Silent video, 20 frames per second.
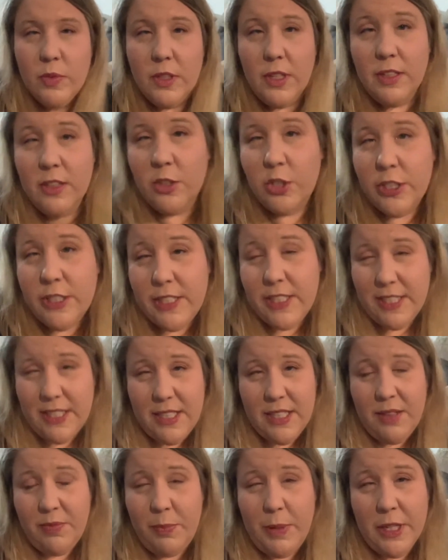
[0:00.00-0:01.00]
She says,
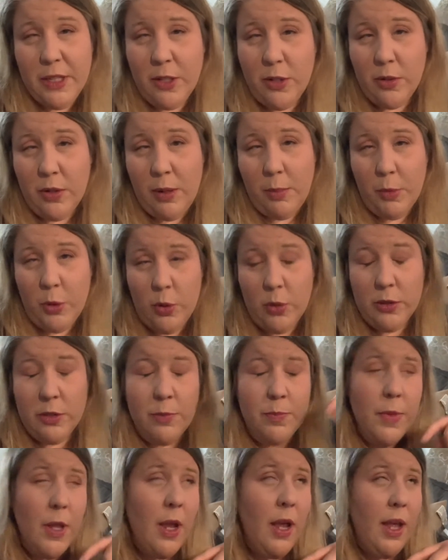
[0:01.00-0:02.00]
leave me alone, I'm old.
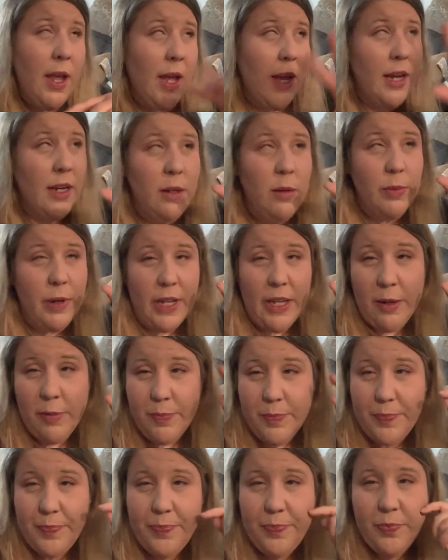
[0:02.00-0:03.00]
Anyway,
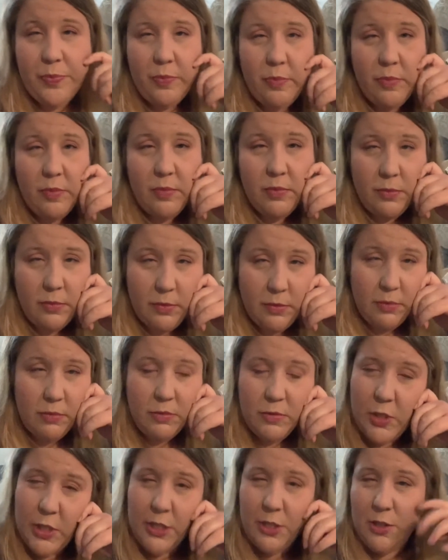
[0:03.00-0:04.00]

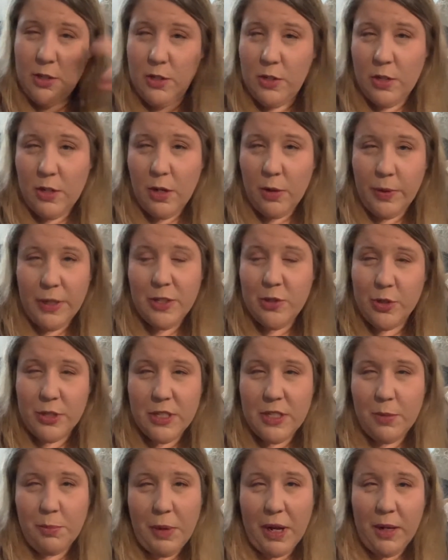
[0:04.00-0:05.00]
she has no interest
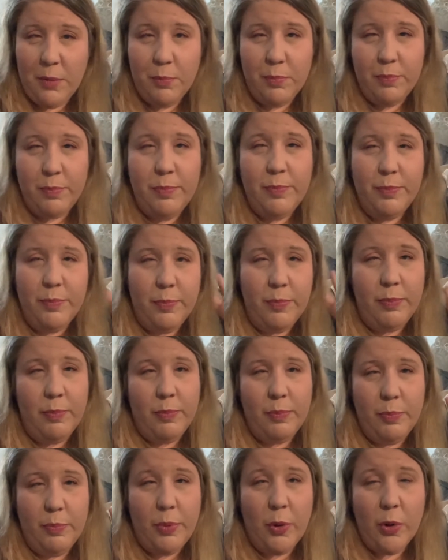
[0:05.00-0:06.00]
in my
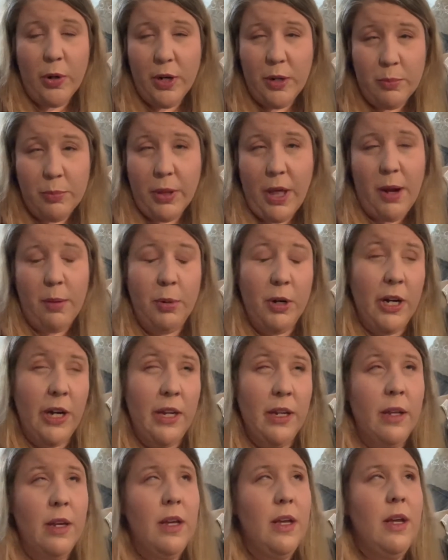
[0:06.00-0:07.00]
boring
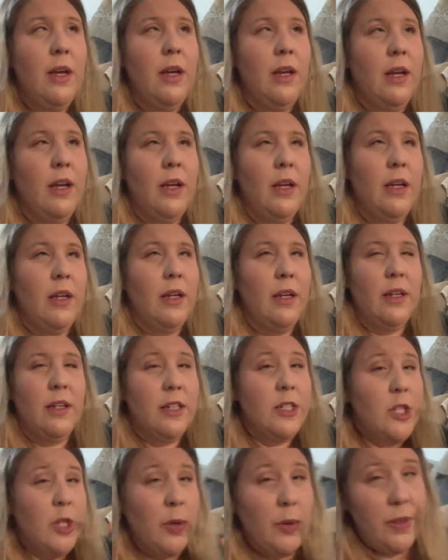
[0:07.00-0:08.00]
blabbering.
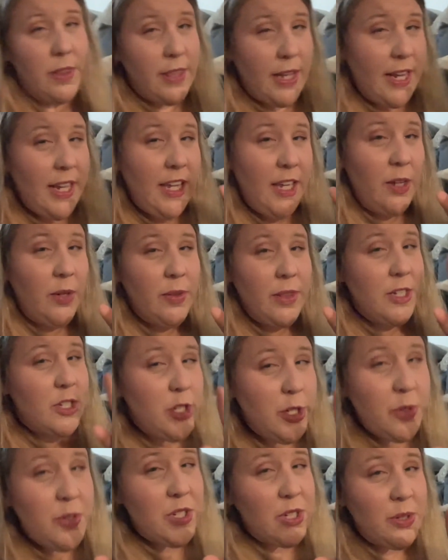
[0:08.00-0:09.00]
So thank you that
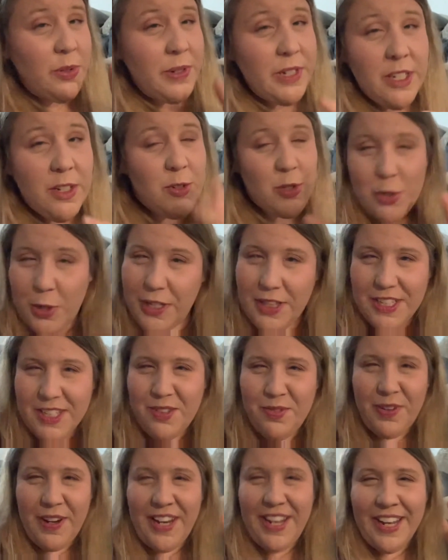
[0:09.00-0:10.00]
you do and you join this
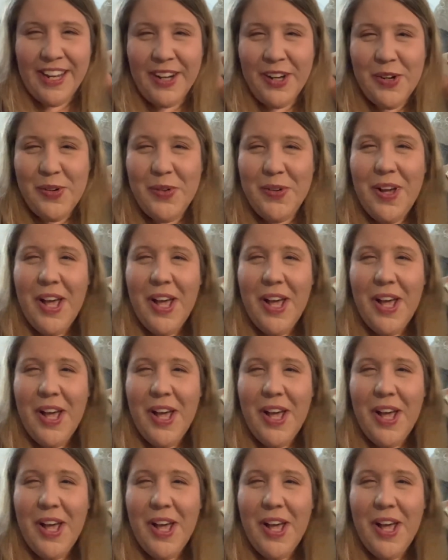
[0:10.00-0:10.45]
video.